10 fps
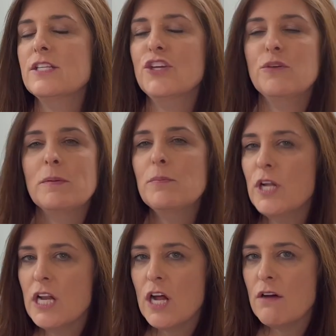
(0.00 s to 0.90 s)
you've been
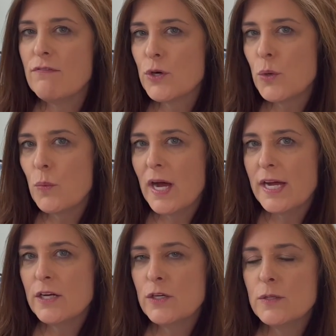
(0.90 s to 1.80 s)
putting off for a
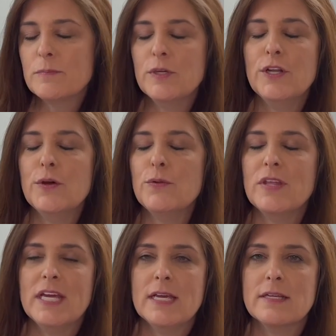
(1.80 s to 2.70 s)
while,
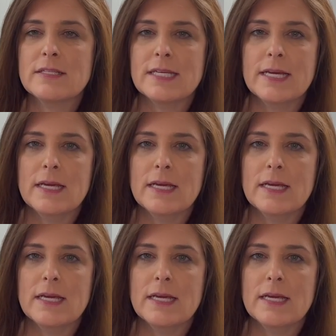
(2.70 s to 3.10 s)
things like